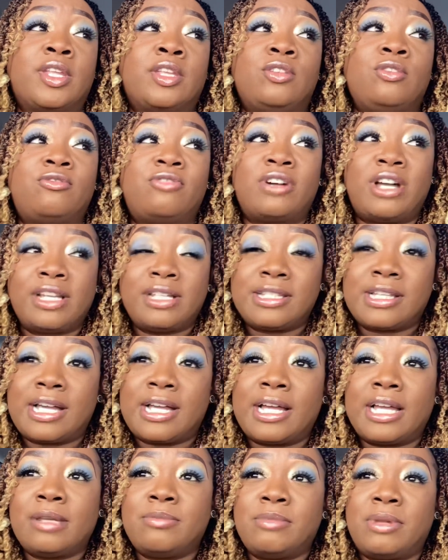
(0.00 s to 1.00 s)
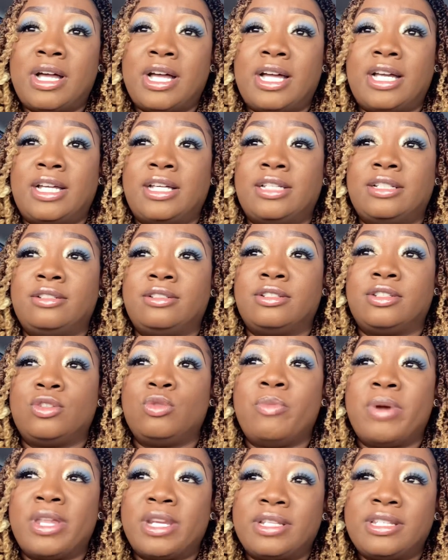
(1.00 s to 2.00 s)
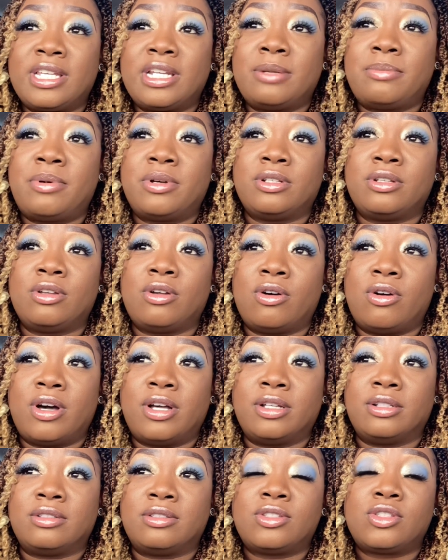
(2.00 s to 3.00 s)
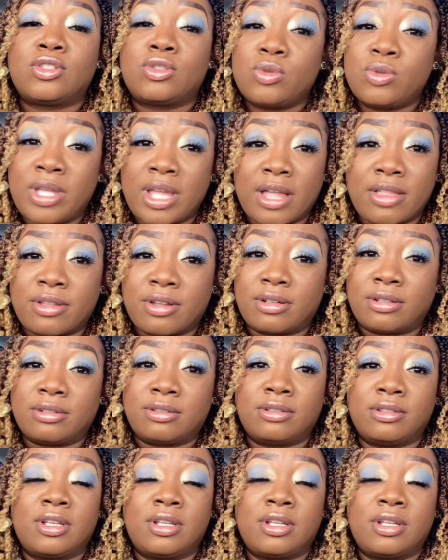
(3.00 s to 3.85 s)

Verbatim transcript: You find time and you meditate upon God together.